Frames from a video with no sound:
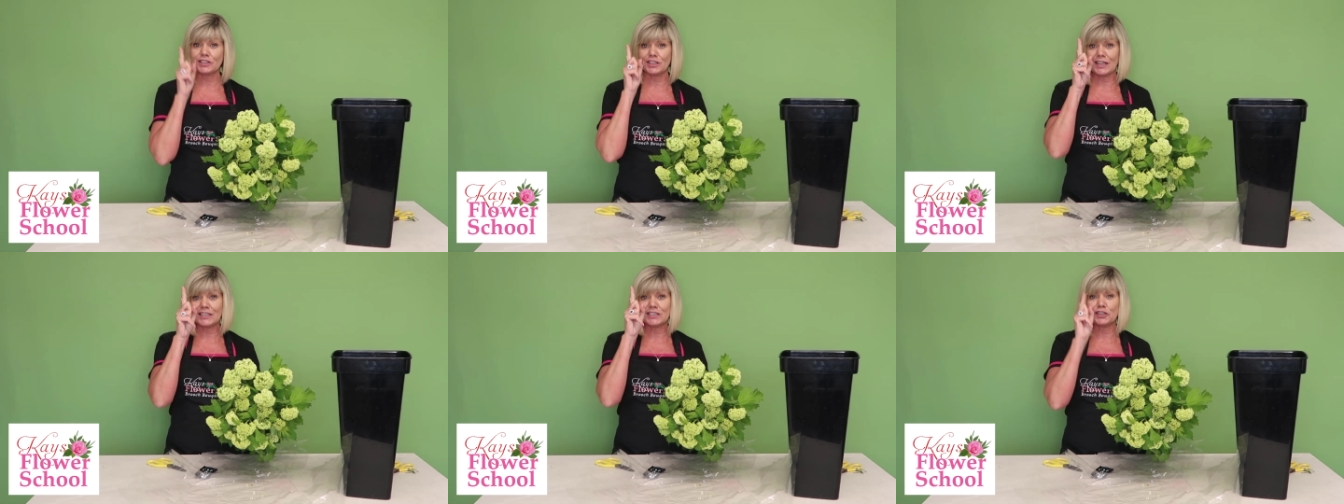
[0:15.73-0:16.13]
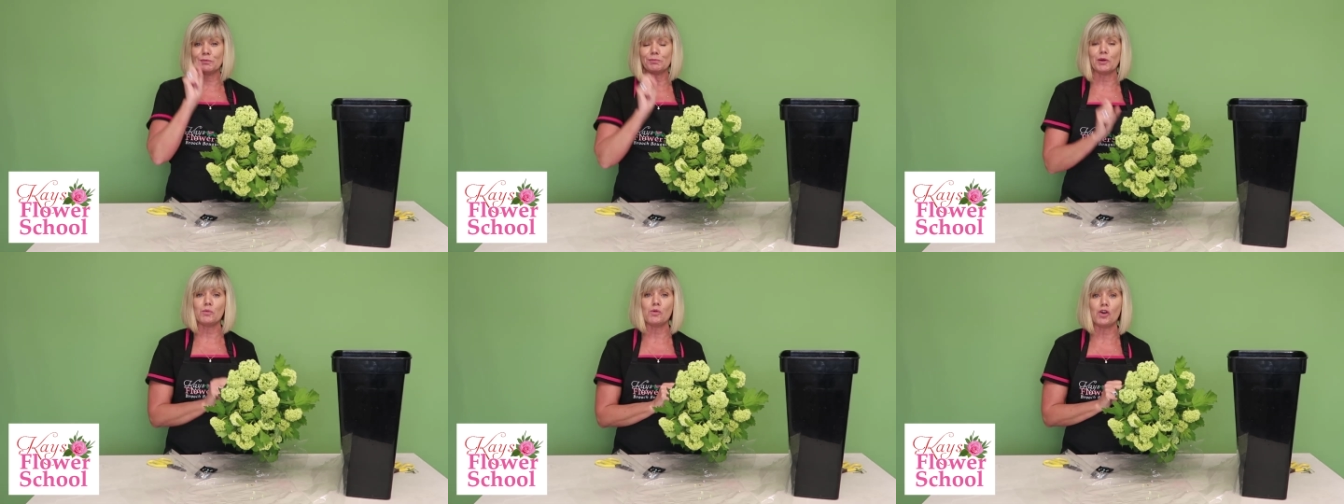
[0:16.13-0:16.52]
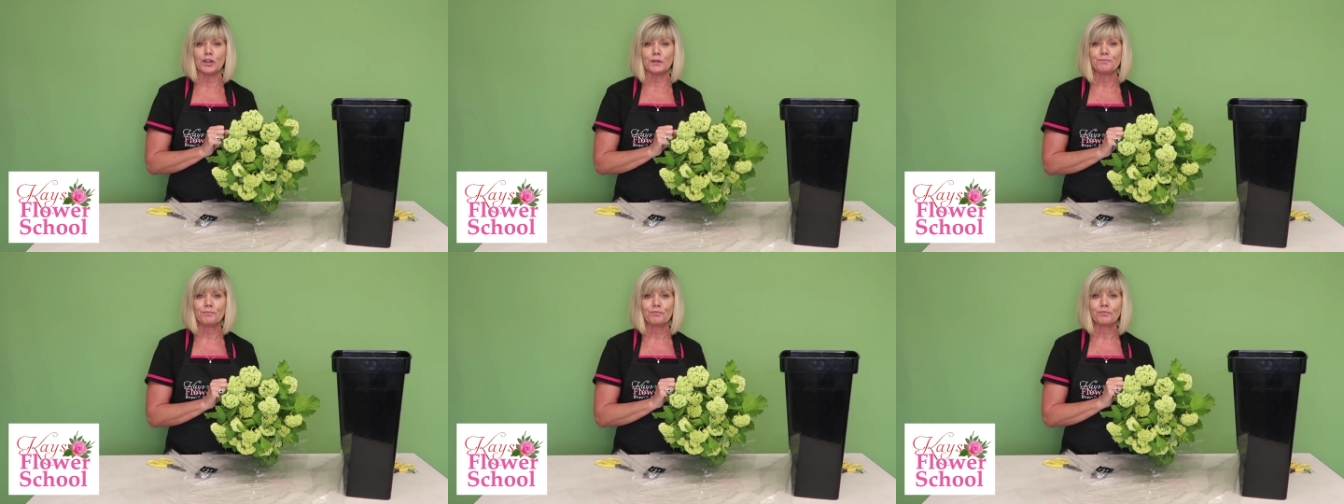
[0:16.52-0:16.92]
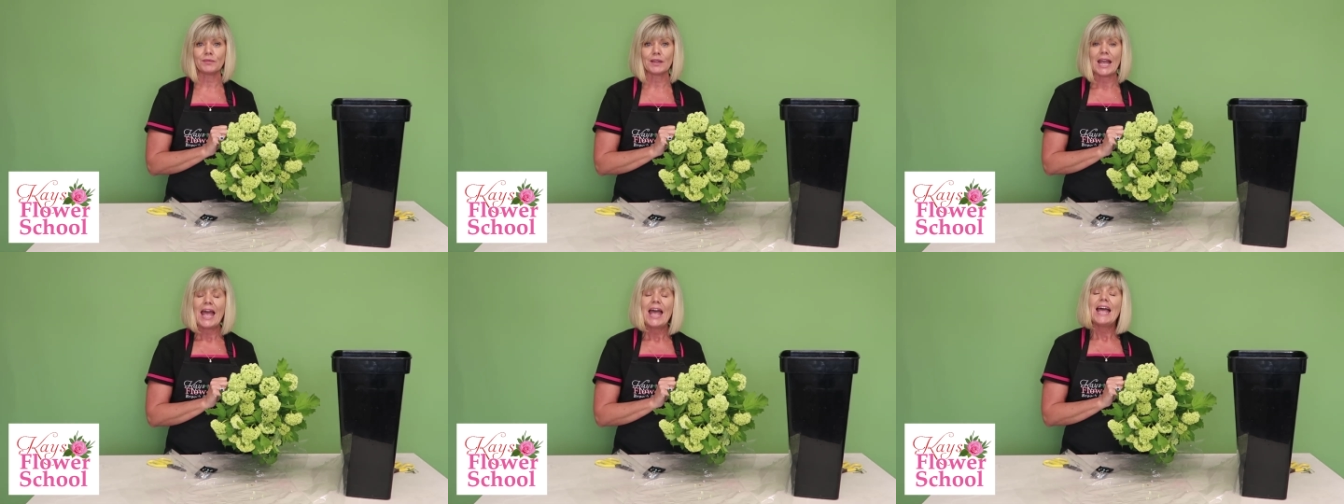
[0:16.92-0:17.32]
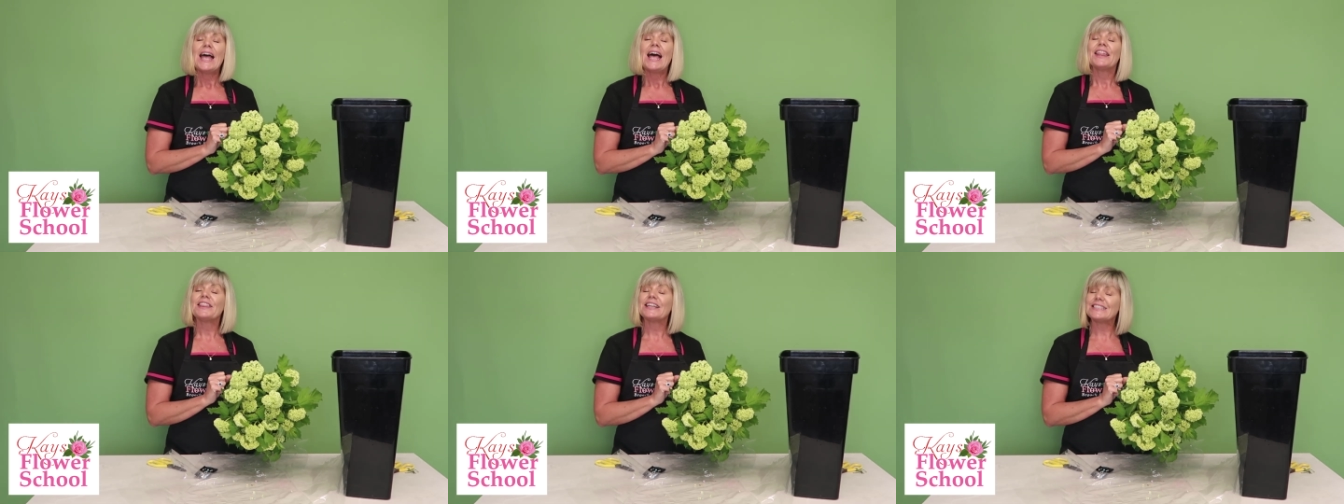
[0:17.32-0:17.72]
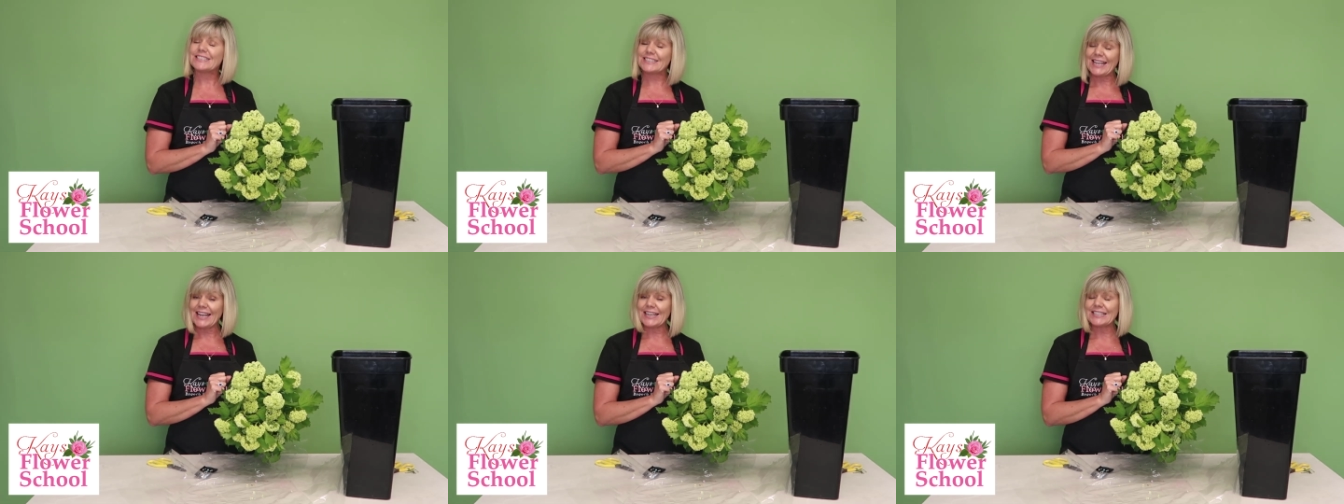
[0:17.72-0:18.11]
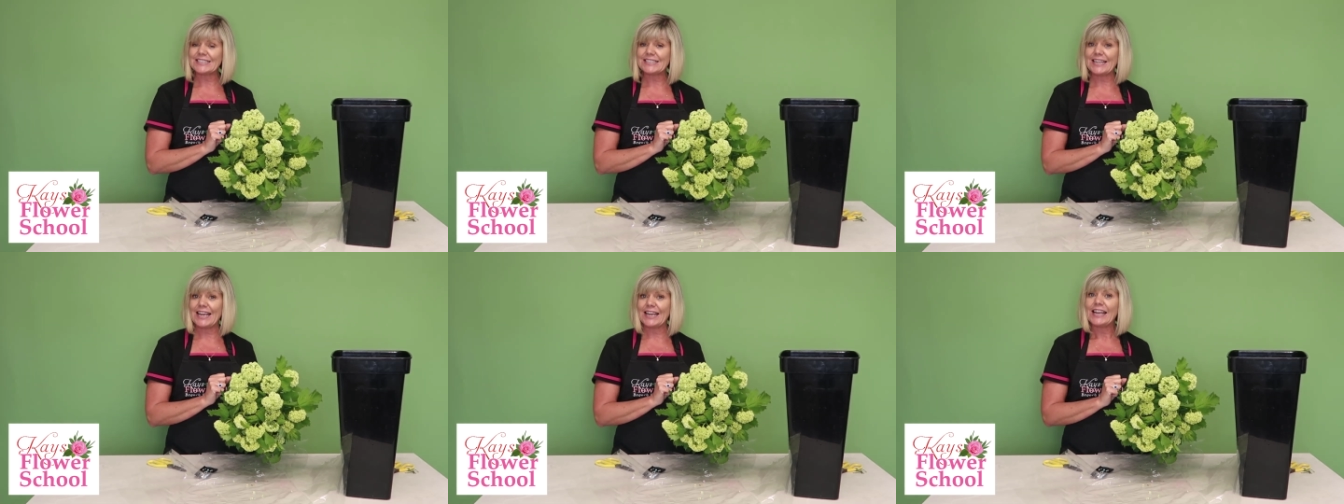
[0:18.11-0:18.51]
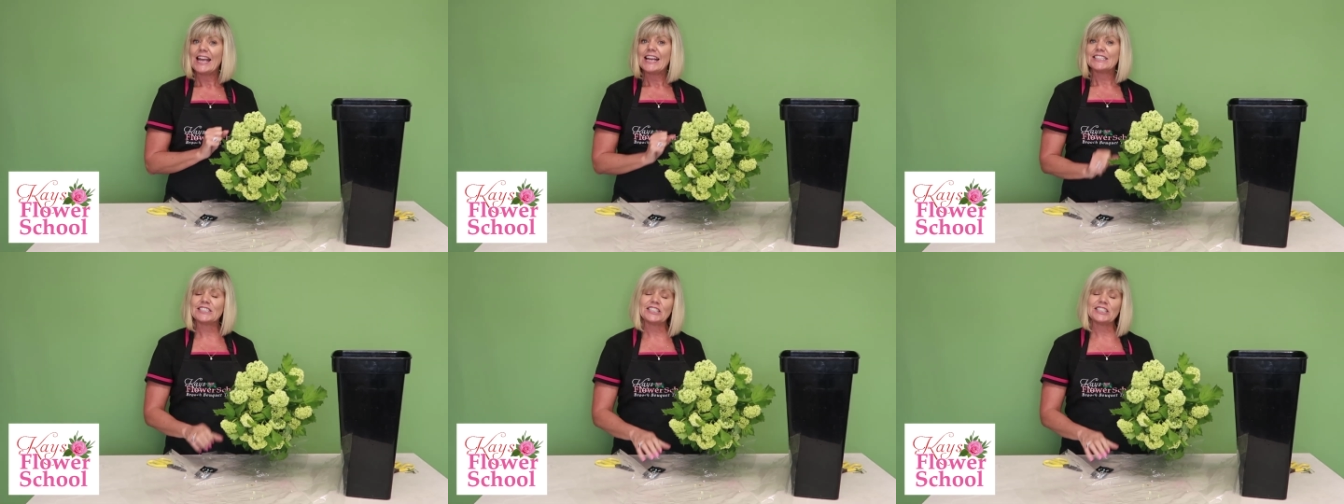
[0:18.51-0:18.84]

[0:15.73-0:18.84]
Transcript: So that's number one. The second thing,